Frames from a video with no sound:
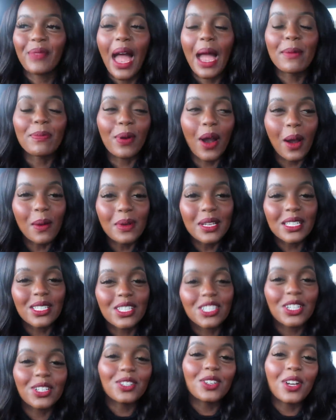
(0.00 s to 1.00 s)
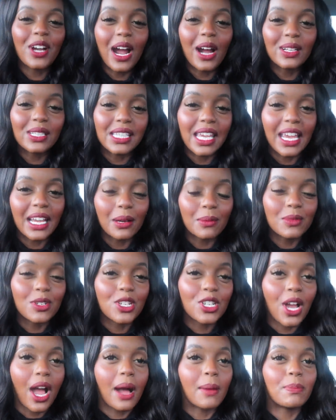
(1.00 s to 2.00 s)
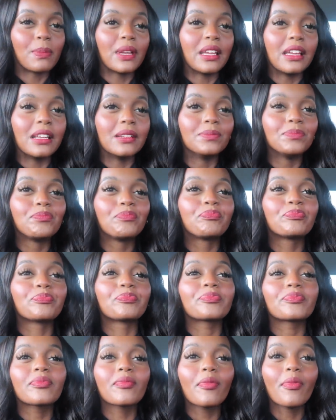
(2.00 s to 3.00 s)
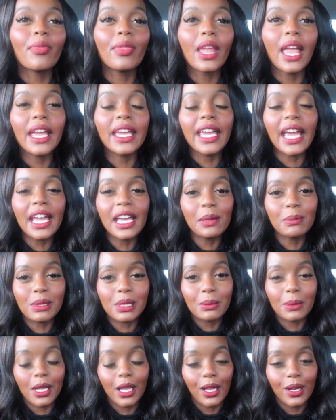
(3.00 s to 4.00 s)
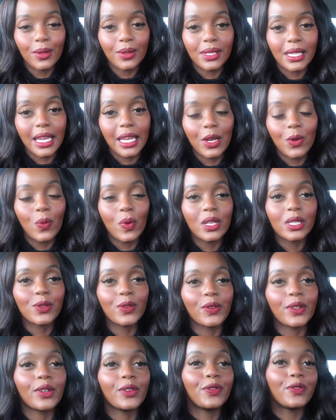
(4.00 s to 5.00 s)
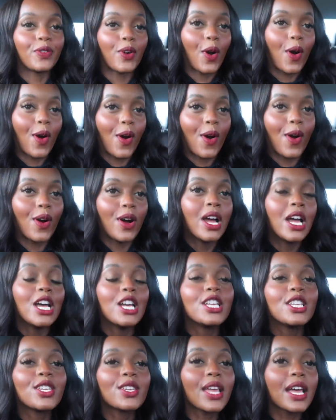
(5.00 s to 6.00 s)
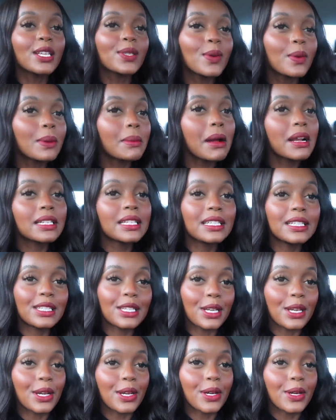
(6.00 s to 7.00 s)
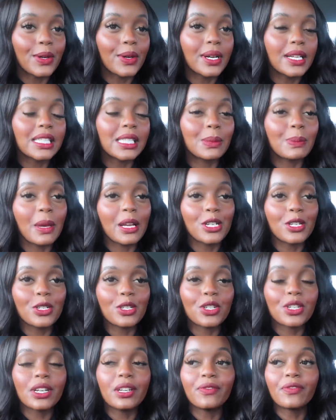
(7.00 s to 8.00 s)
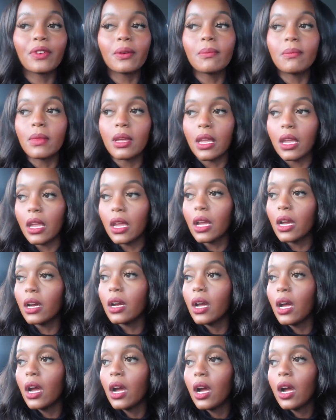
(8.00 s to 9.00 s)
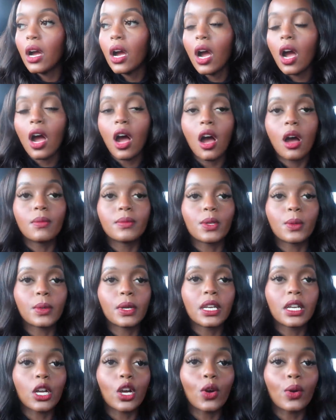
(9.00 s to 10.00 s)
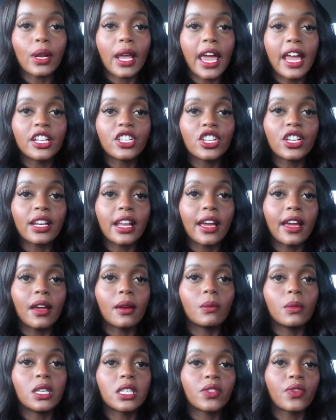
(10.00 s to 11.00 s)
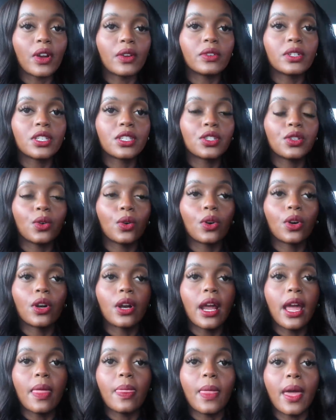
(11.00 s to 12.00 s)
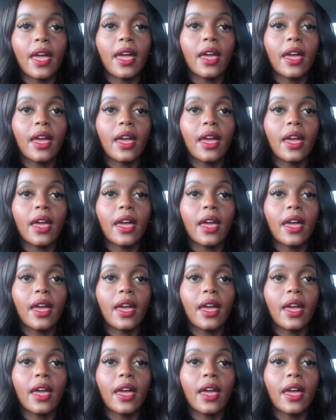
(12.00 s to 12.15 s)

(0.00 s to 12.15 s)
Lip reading: I promised Junior I'll take him shopping, get him some clothes that he wants for the fall. So that's what we're about to do, a special treat from me. So we're gonna go to H&M, his favorite store, and